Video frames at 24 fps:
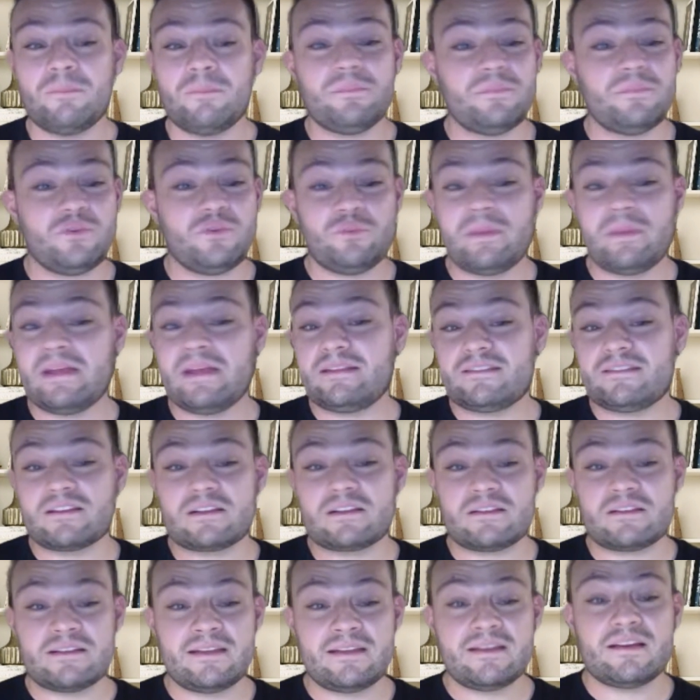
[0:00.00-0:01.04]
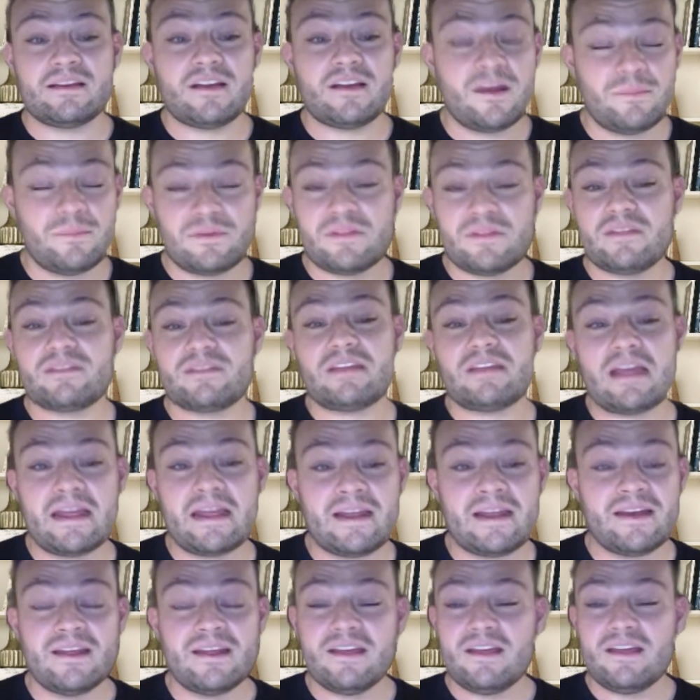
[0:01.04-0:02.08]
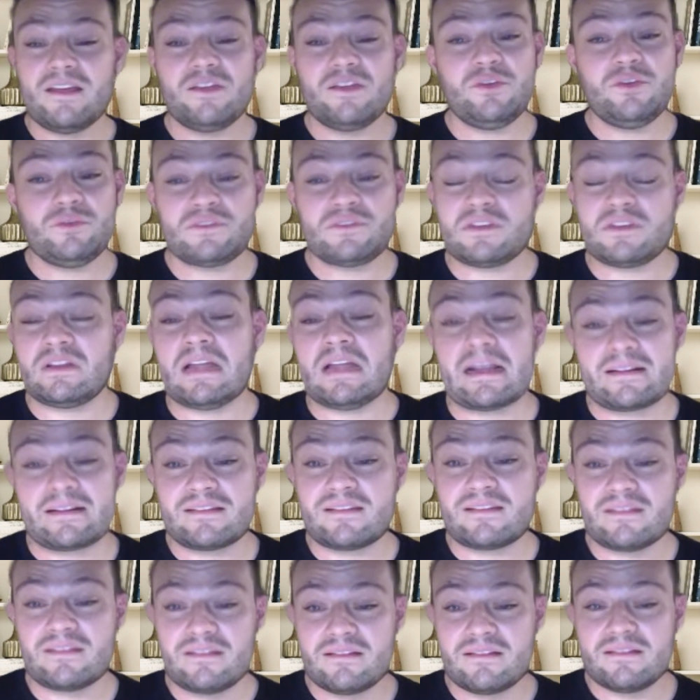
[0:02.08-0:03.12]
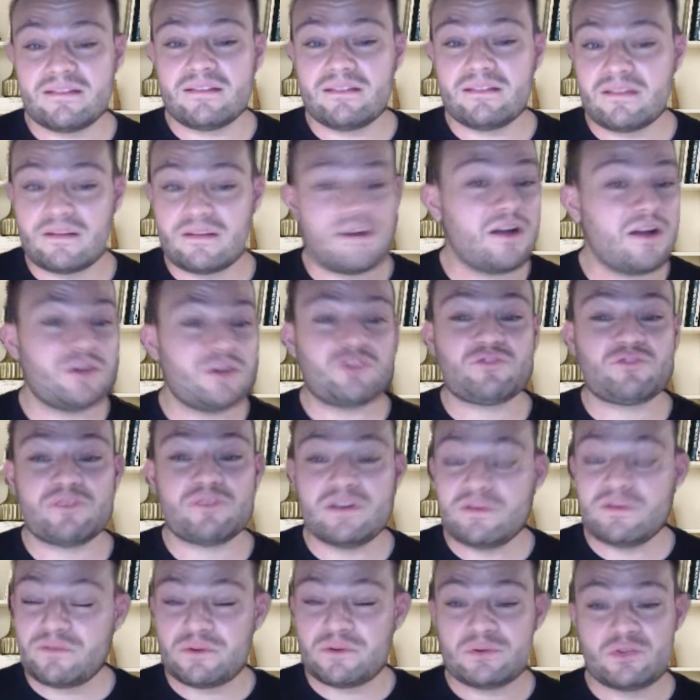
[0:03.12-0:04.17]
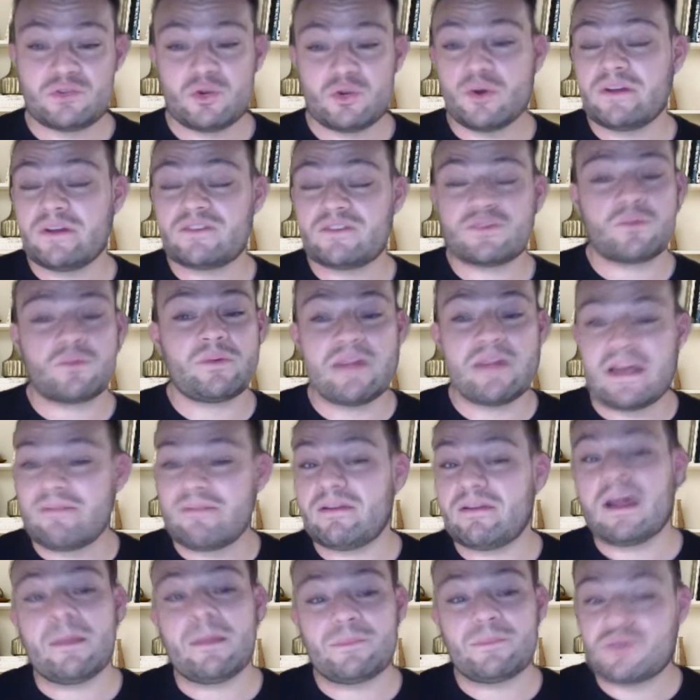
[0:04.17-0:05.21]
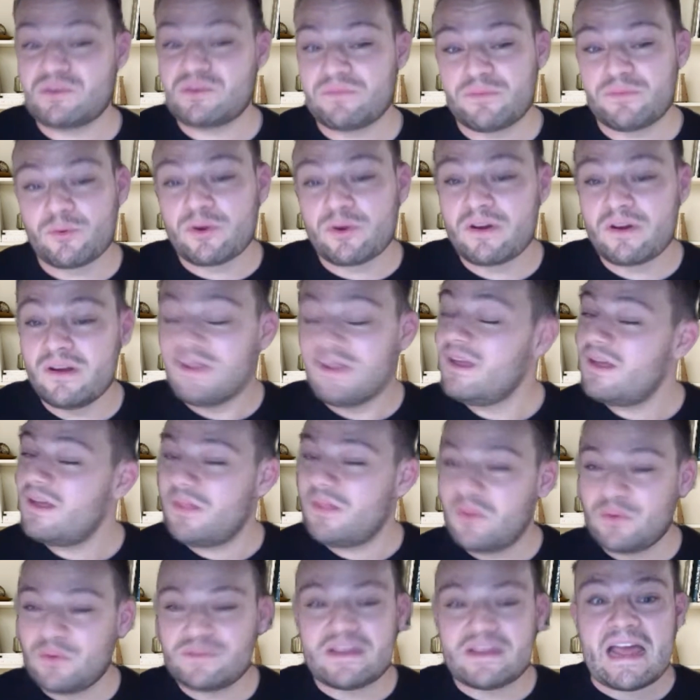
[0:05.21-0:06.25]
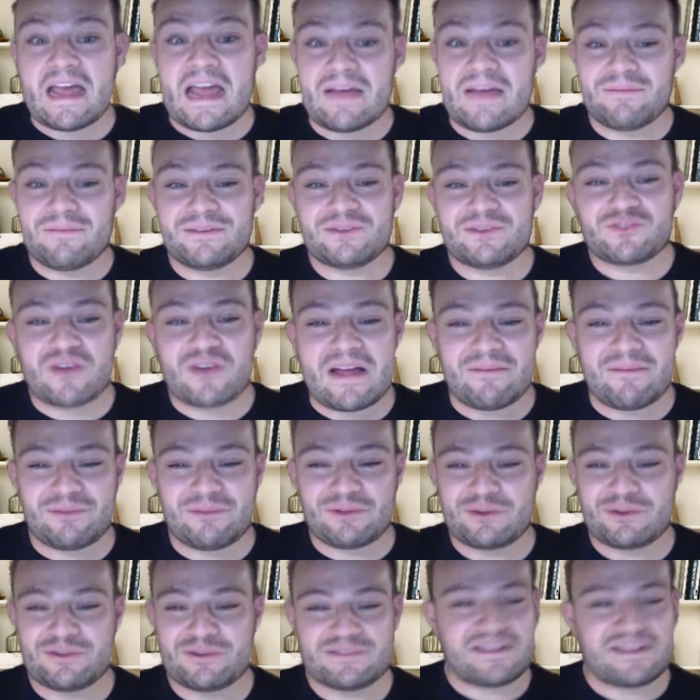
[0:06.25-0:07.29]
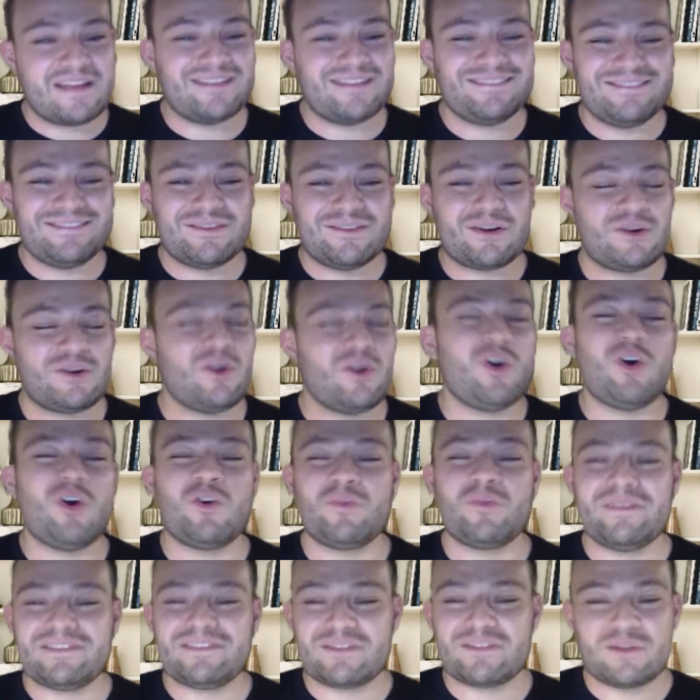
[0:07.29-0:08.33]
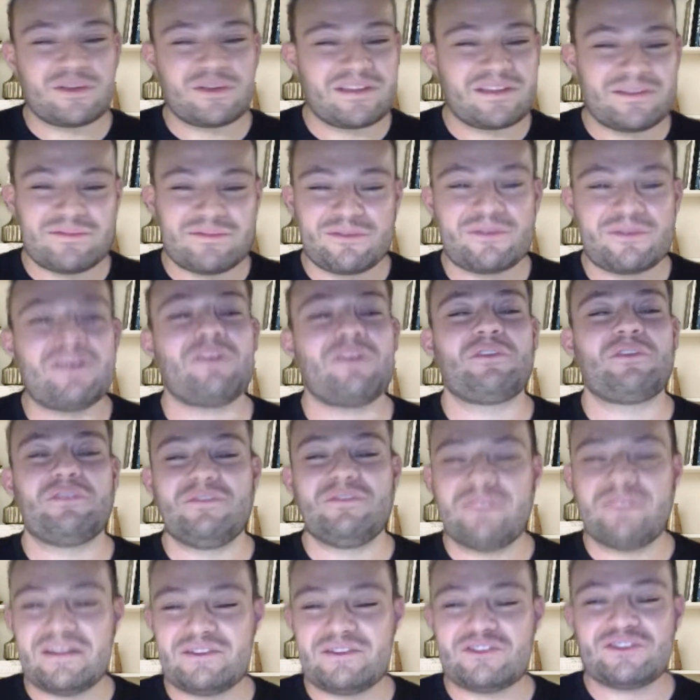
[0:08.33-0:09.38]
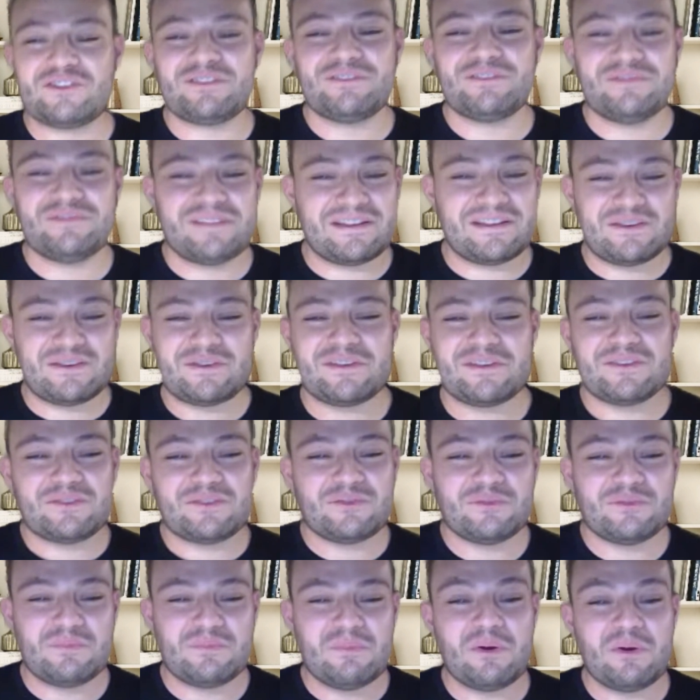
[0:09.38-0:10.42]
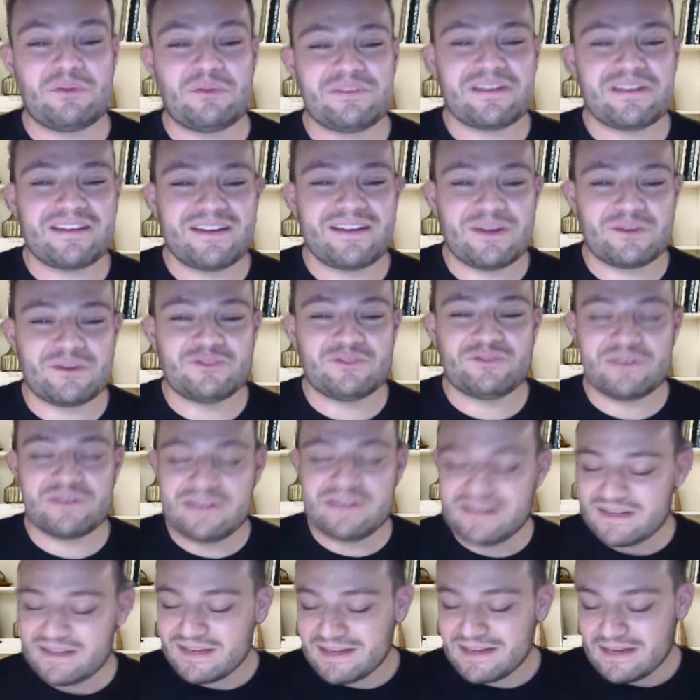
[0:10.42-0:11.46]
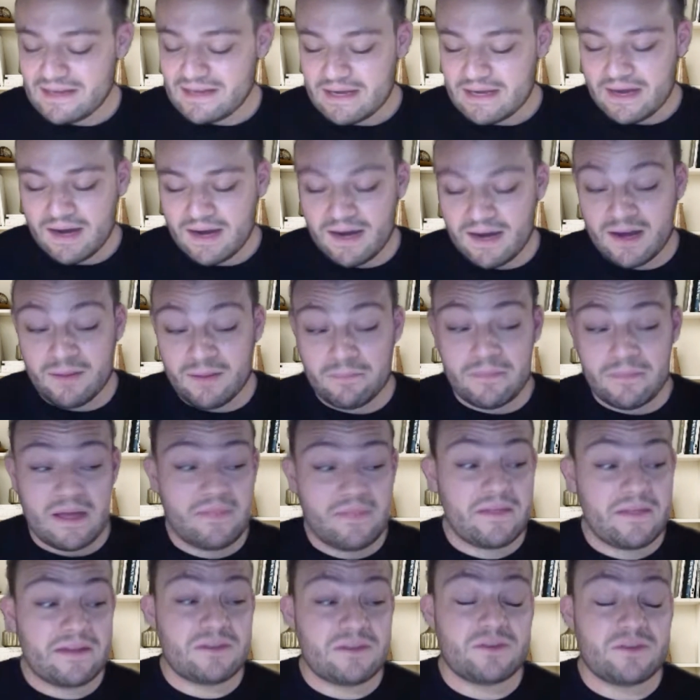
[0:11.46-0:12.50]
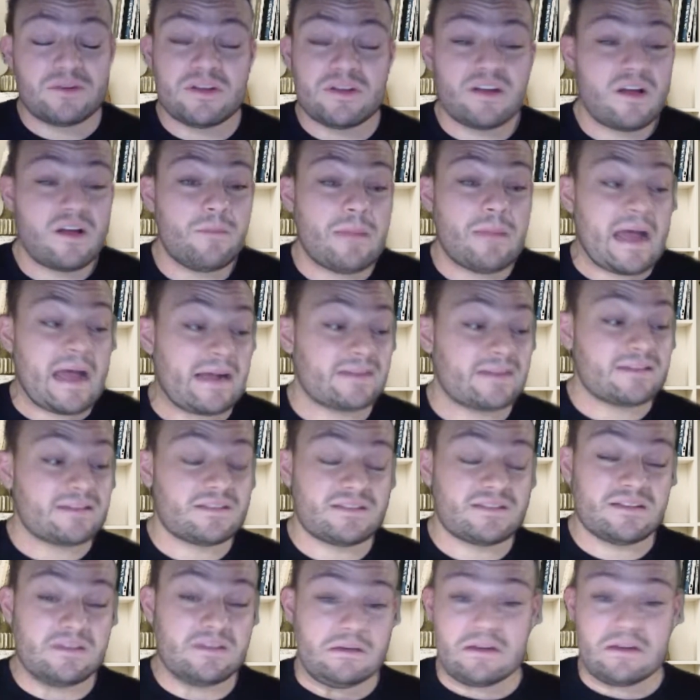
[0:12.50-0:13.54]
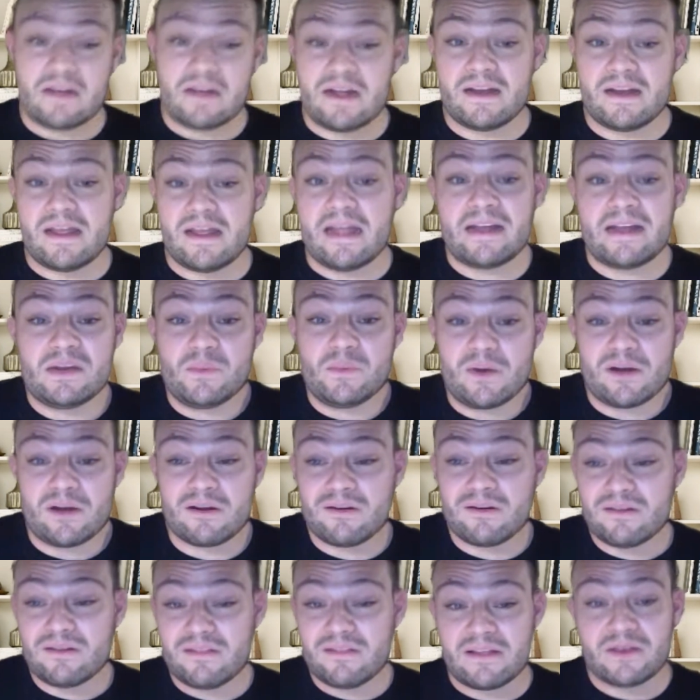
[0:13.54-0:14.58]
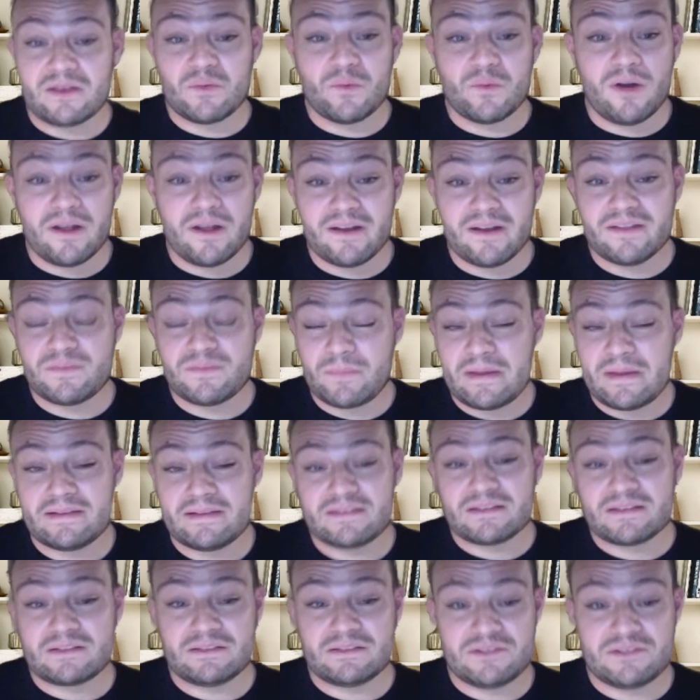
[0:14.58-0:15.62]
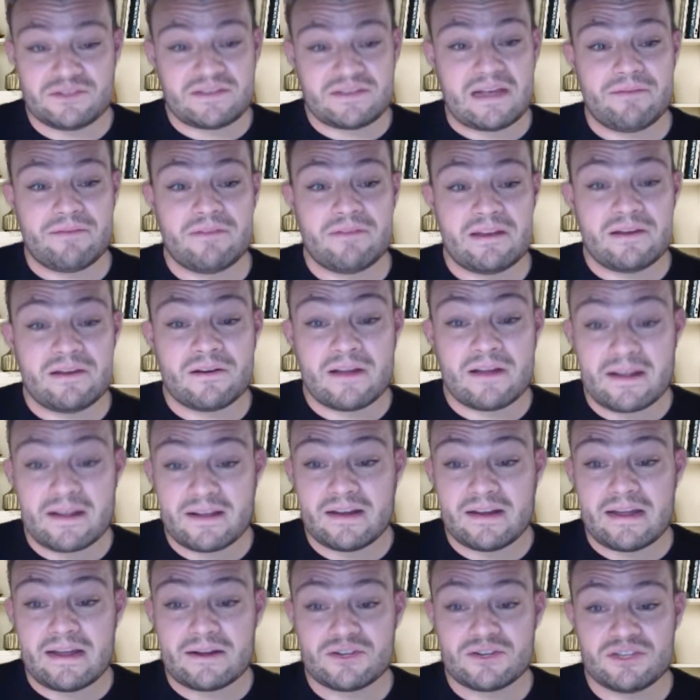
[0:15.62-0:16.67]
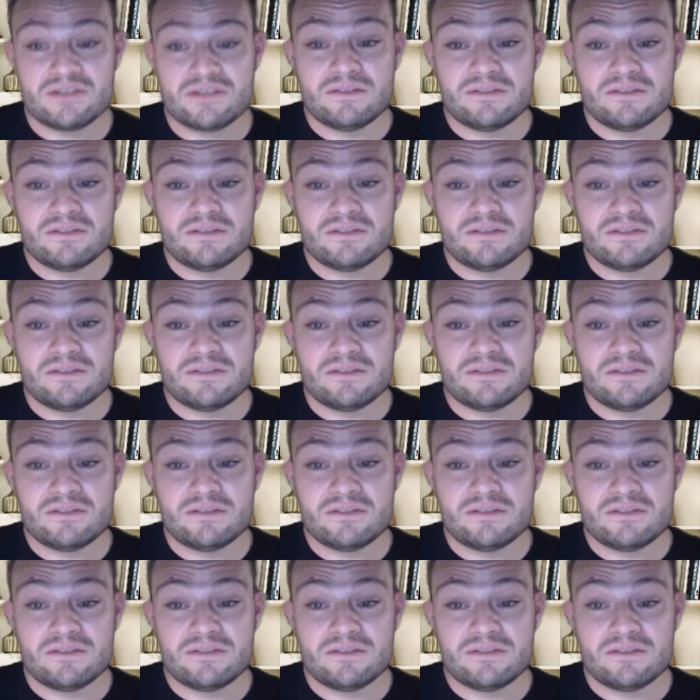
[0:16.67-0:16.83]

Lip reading: You basically come to the site, you select the country of your choice, or we have an option for those avid travelers that are always looking for another adventure that you can do multi-country. And then you can come access it kind of anywhere that you want. It's basically just have an internet connection